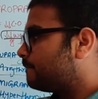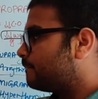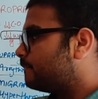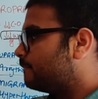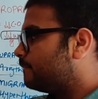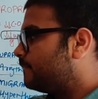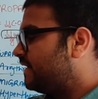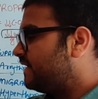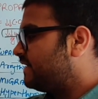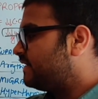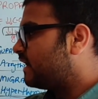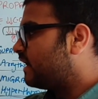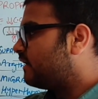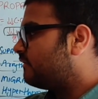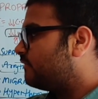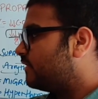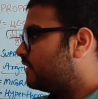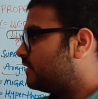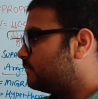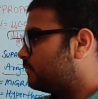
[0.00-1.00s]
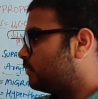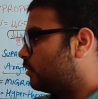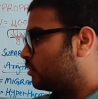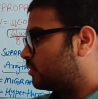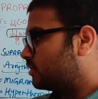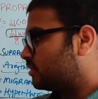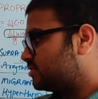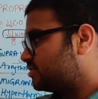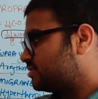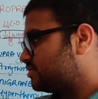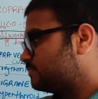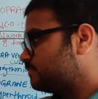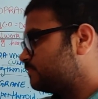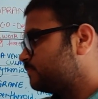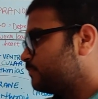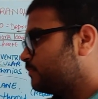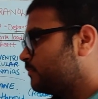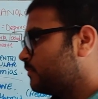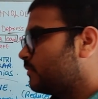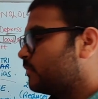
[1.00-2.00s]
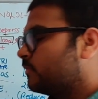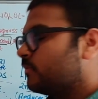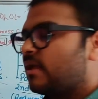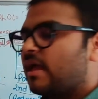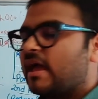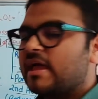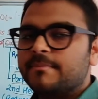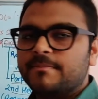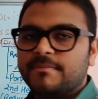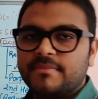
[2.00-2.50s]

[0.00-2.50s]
beta 1 blockers can